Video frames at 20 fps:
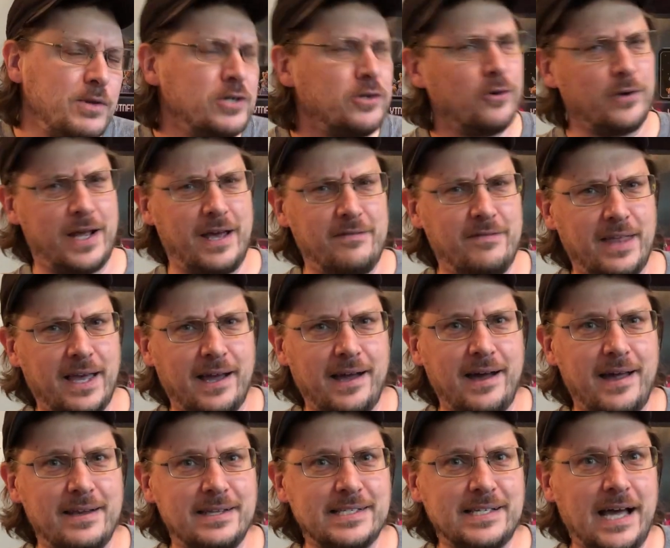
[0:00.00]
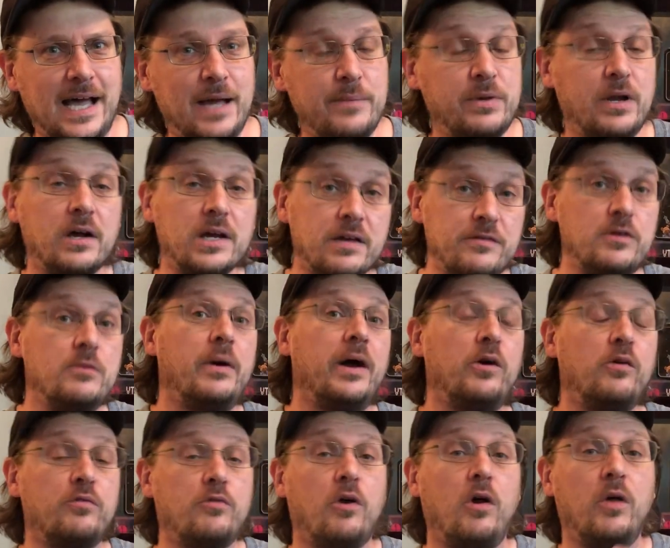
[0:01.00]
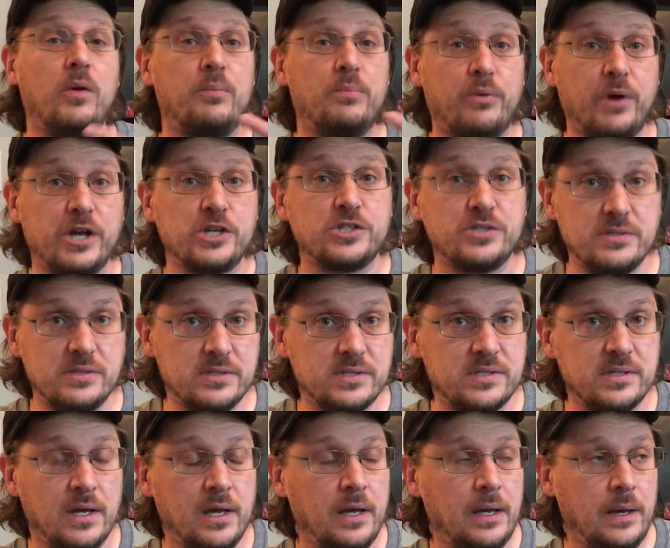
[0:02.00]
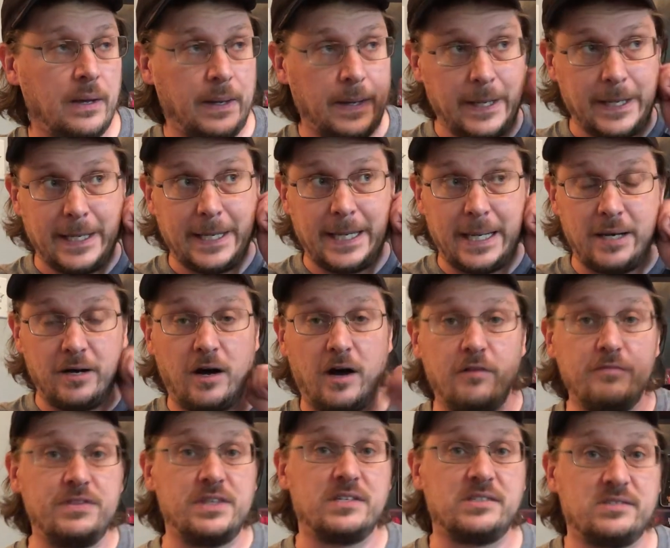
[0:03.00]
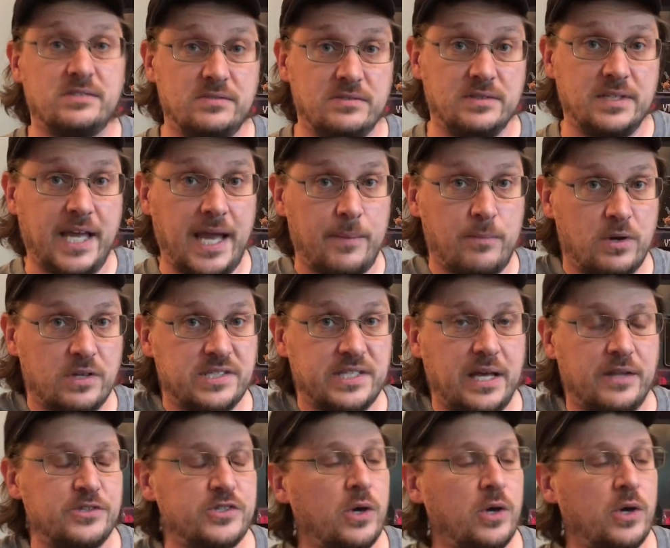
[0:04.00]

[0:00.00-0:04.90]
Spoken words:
You don't have that kind of time, but I'll give you my overall impressions of this GAMERA set.